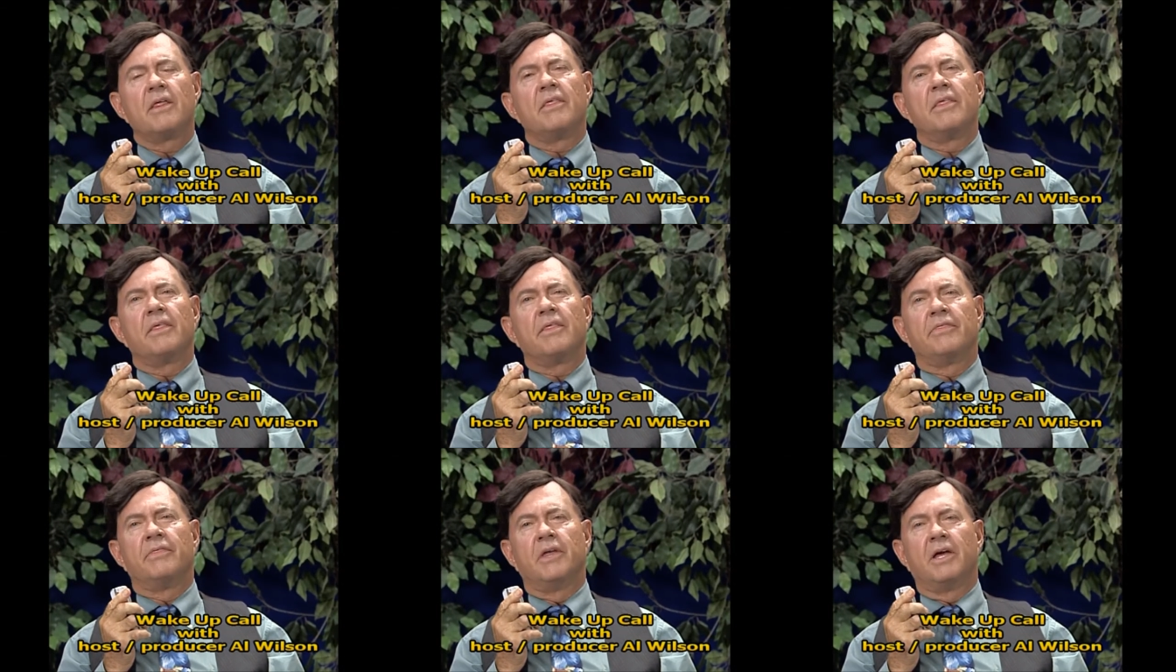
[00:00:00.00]

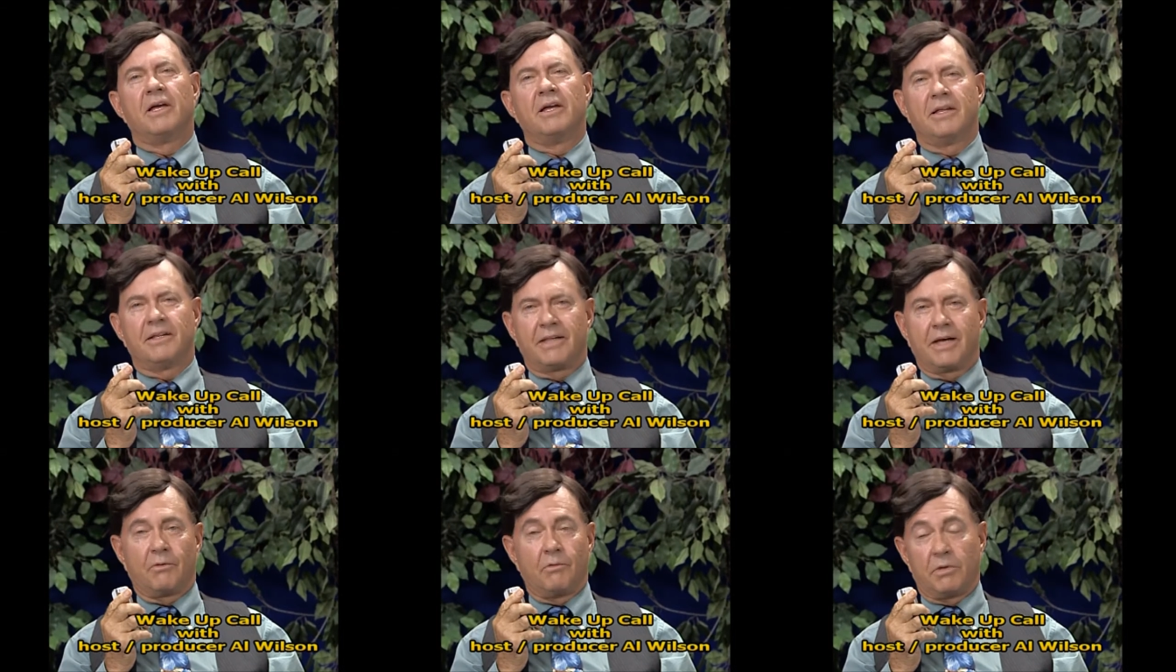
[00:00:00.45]

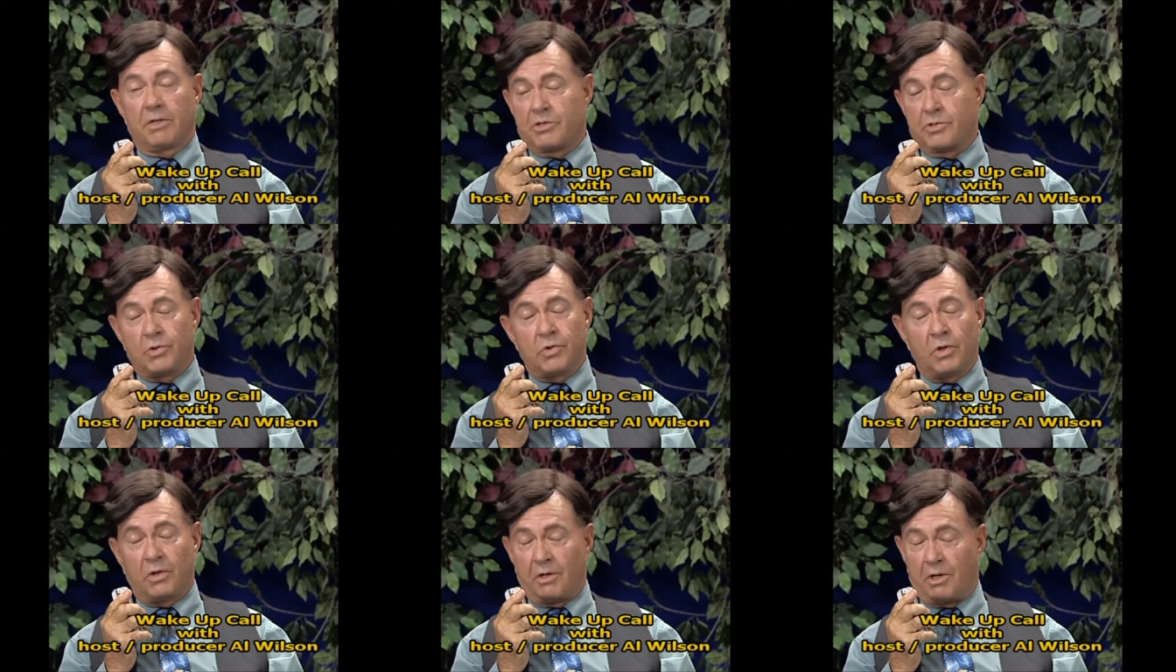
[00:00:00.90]
That was
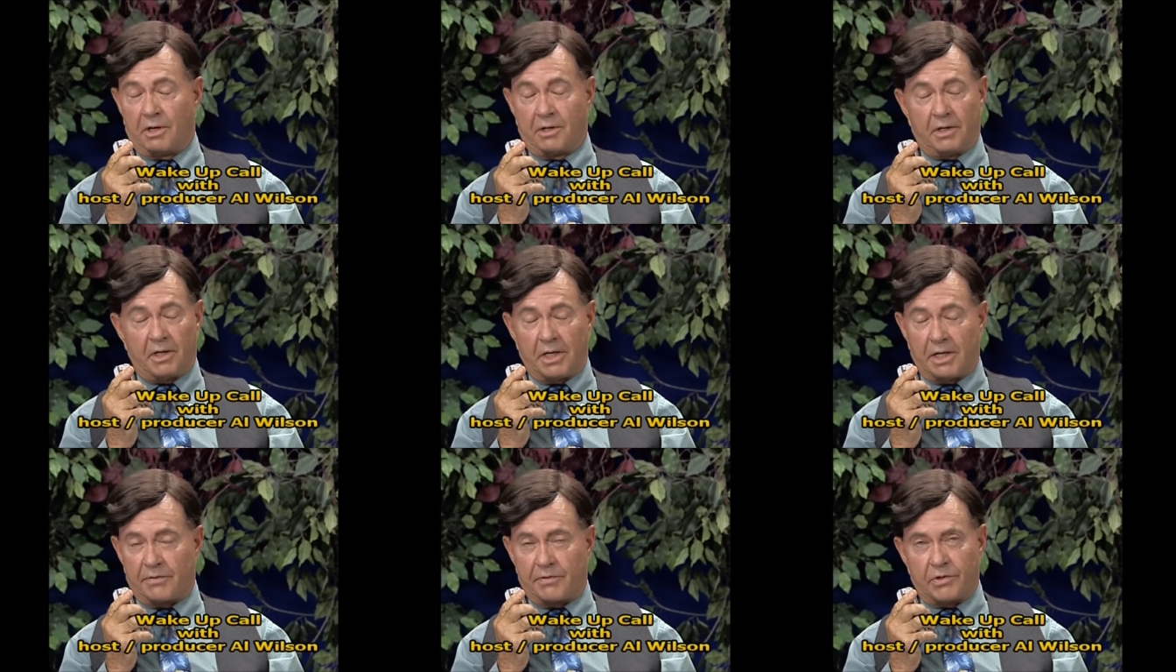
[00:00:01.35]
too
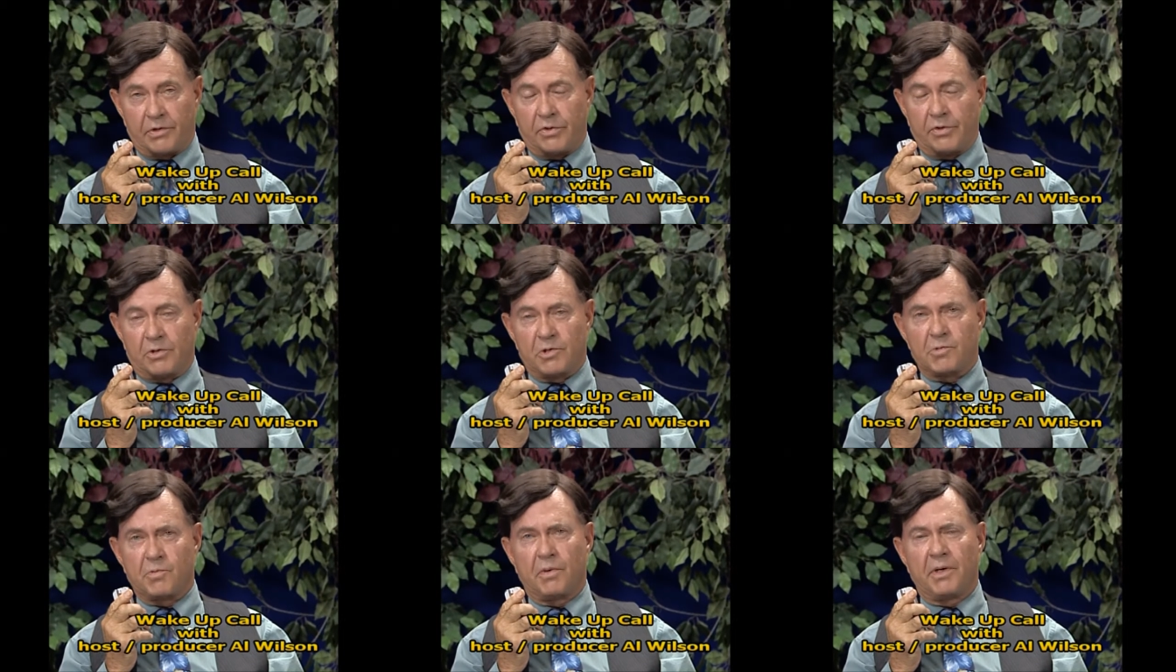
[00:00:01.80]
lengthy to
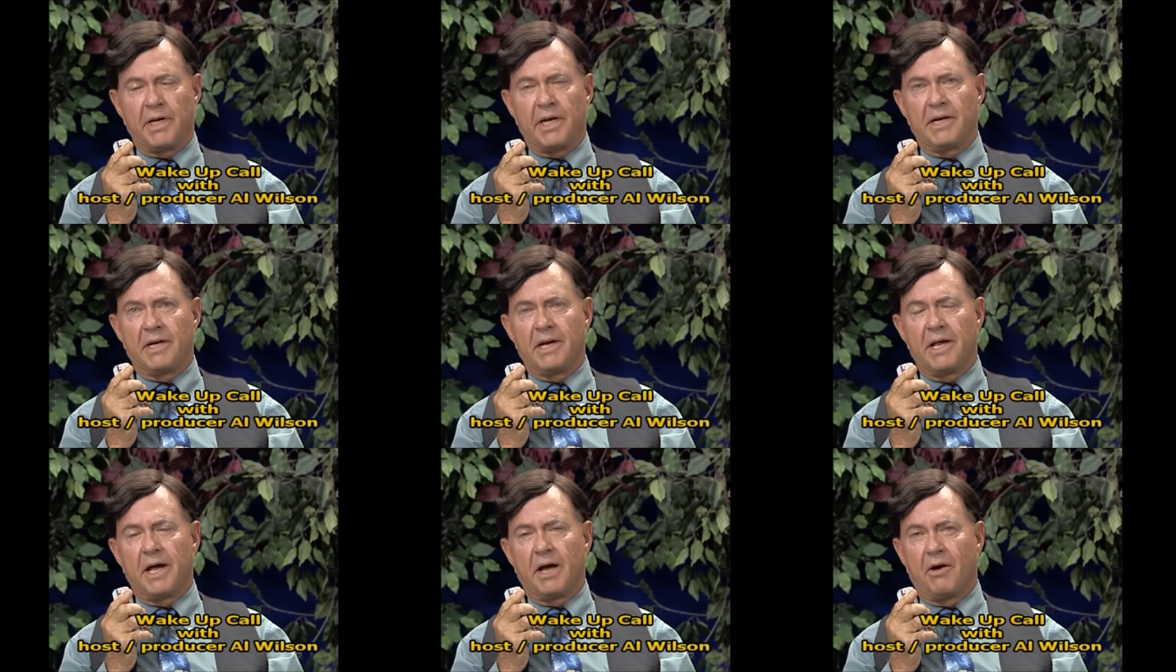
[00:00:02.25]

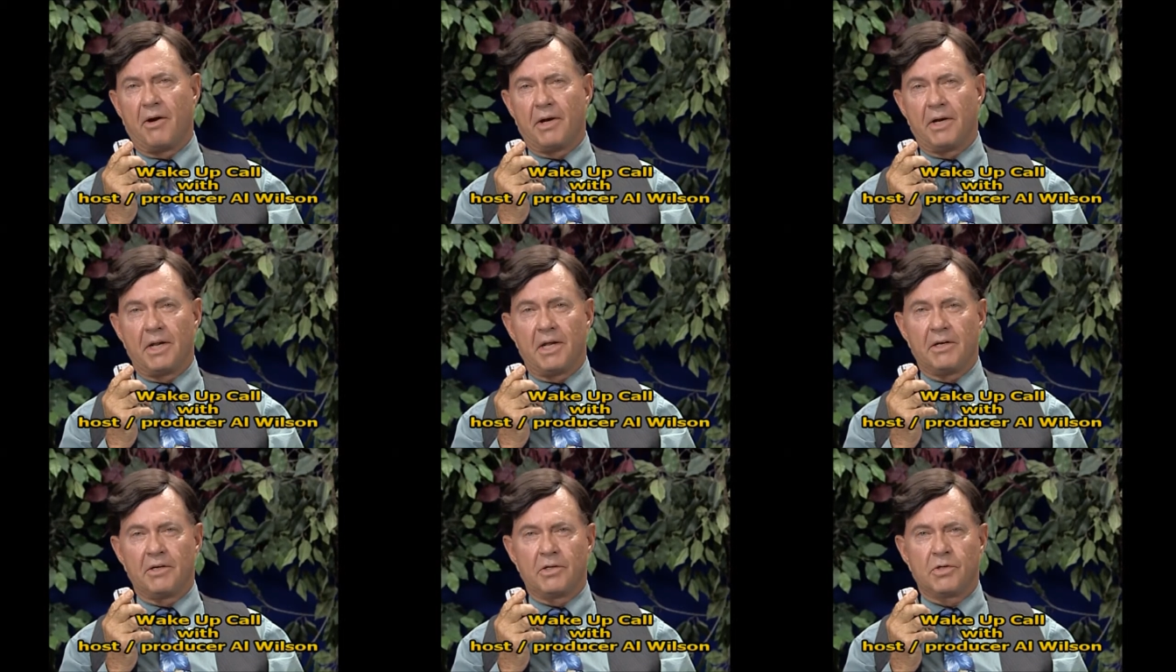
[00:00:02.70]
explain now,
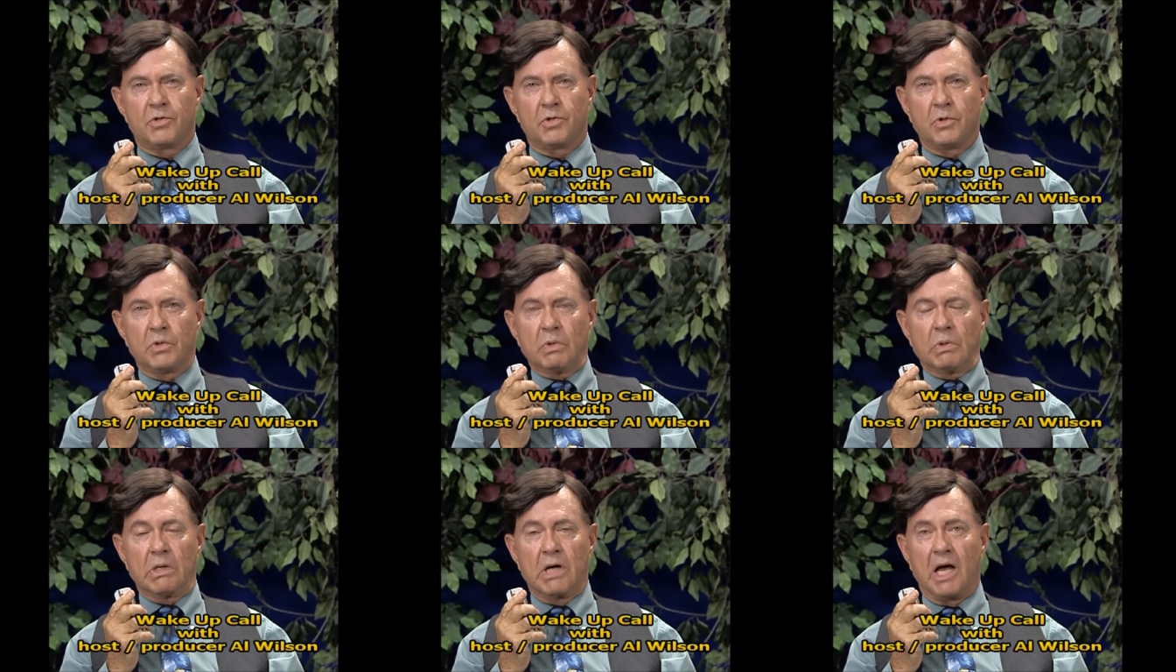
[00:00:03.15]
and
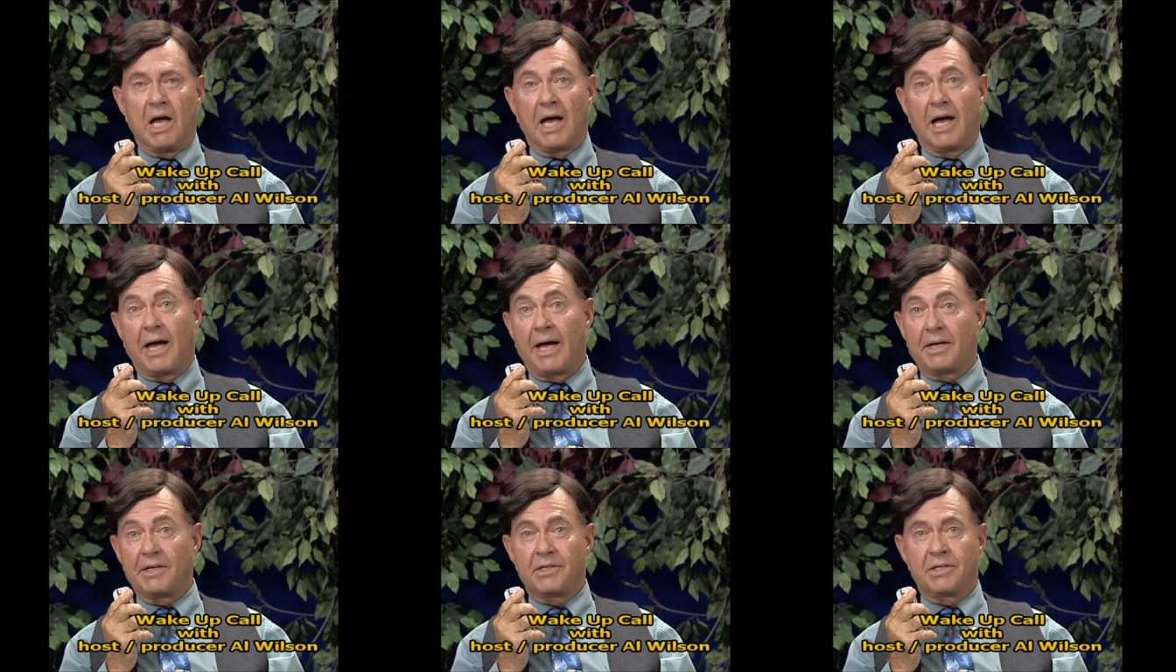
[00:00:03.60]
too
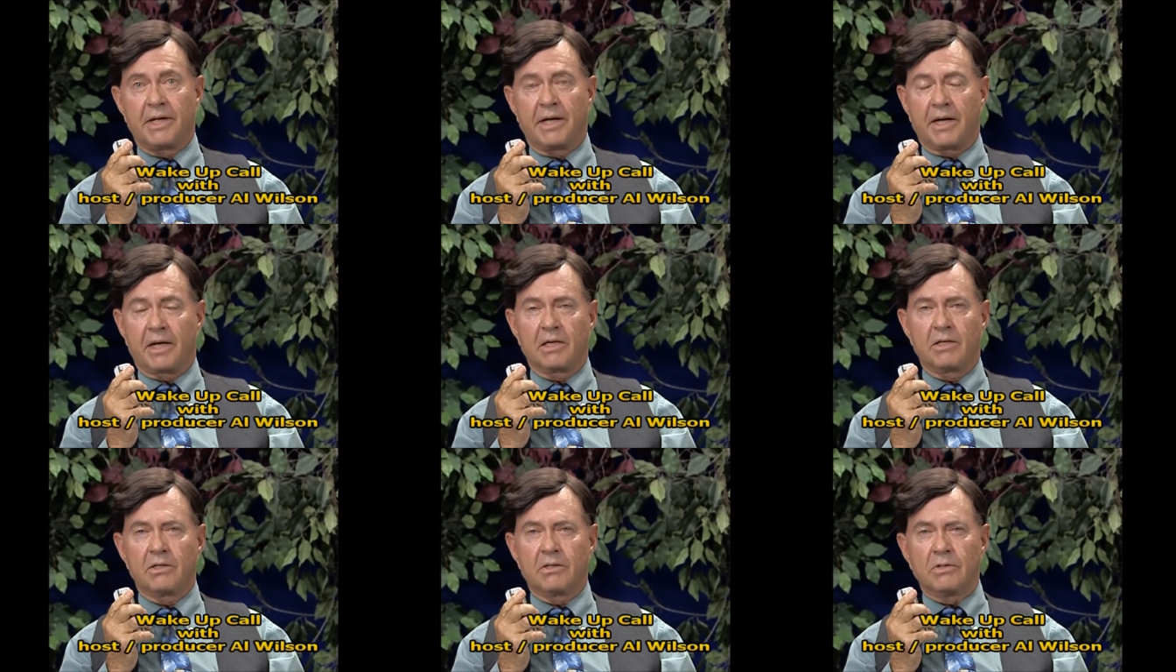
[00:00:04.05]

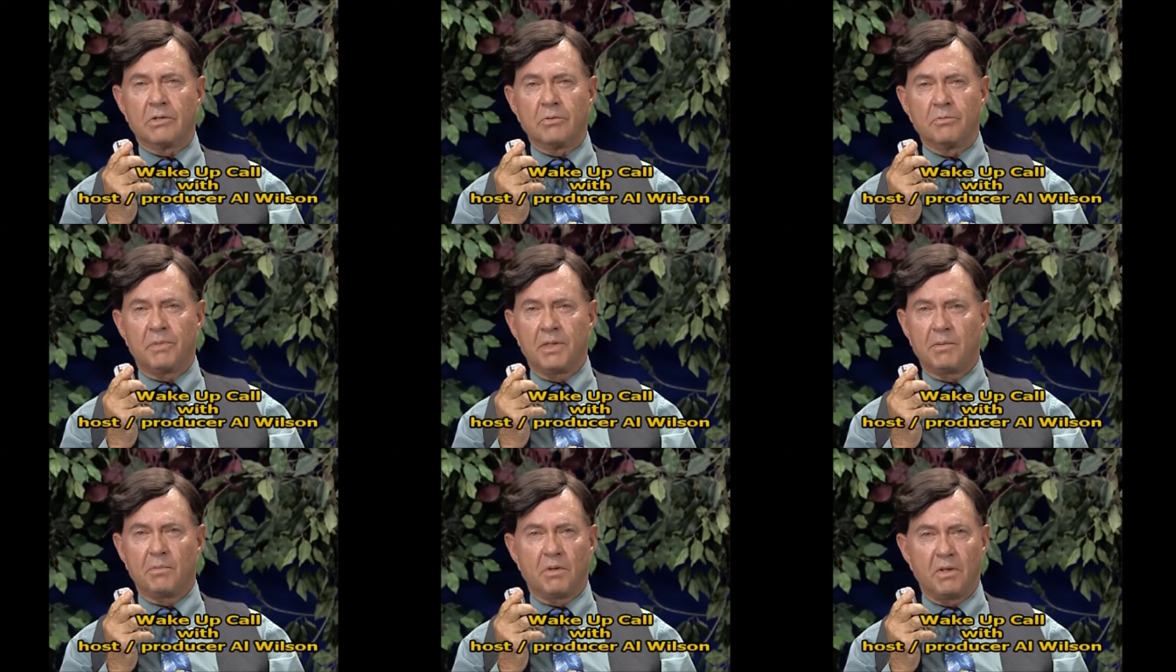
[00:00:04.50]
high-tech to
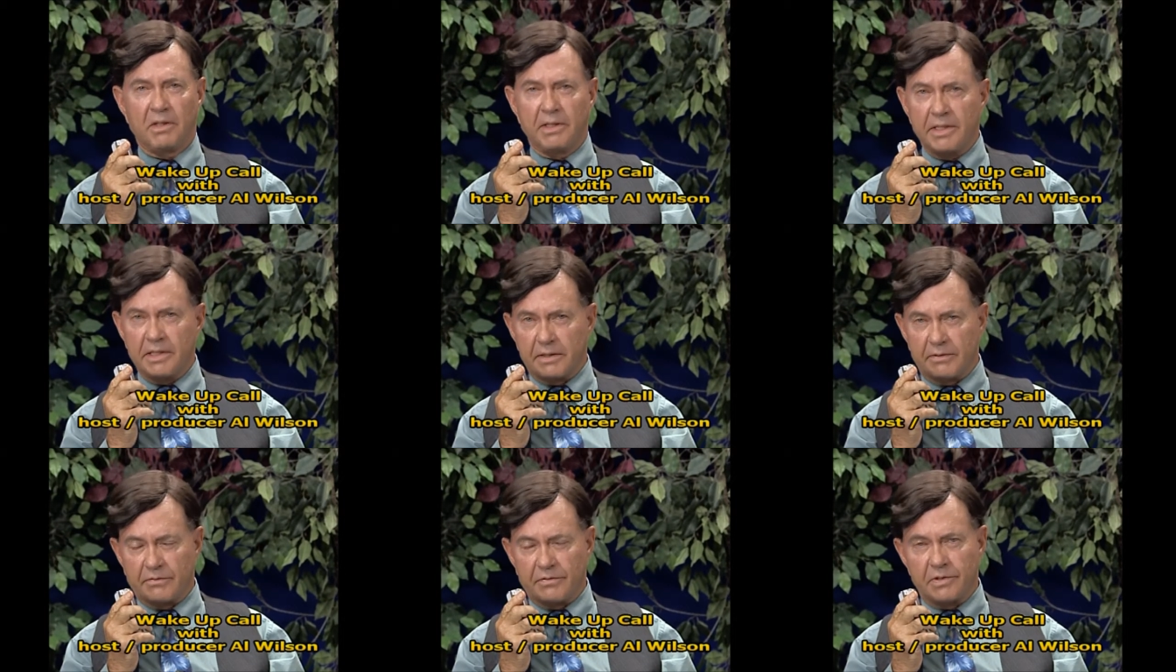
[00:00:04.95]
be
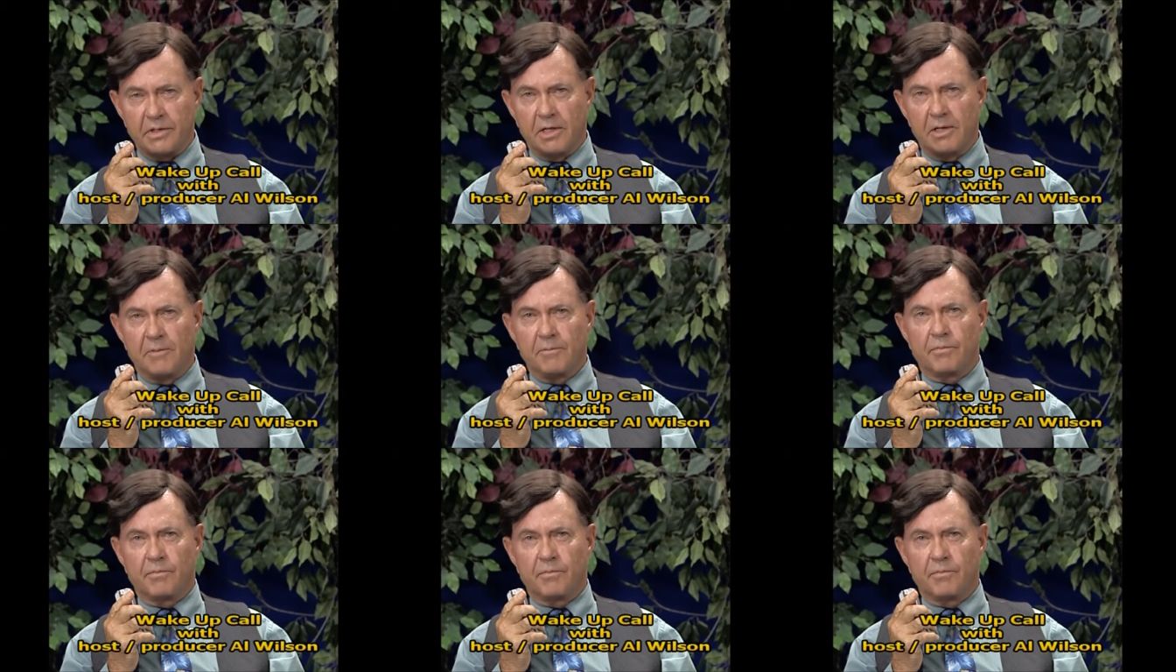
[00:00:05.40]
believed